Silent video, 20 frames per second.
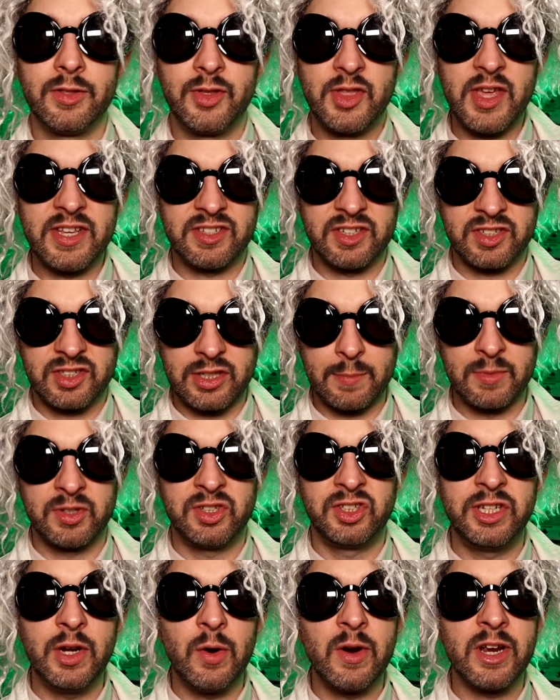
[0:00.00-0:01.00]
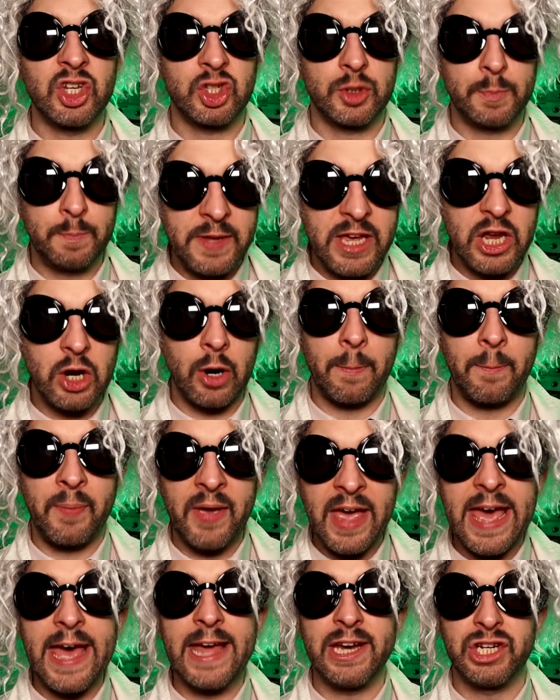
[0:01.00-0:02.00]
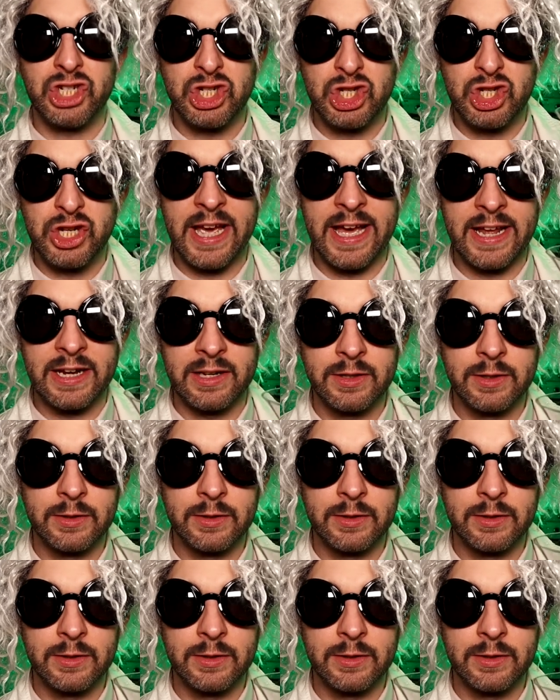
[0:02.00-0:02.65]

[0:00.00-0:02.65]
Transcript: This is some serious Peter Pan shit.